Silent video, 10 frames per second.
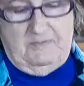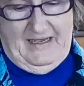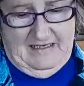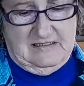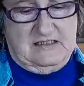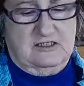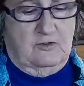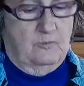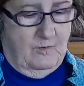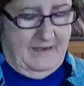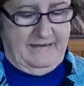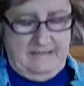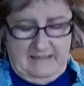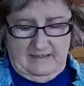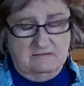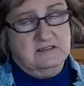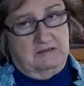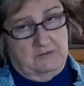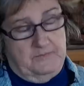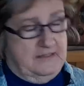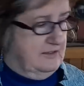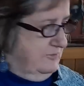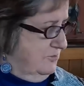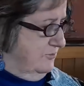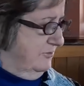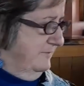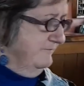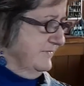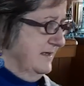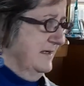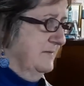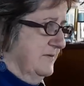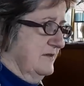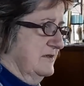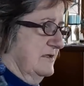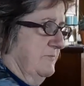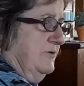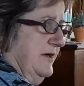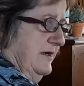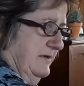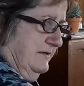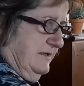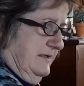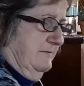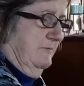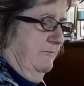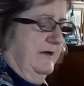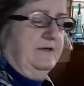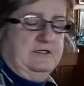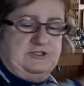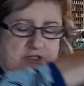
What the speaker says: passed away now, so there'll be no more. But the book, the one I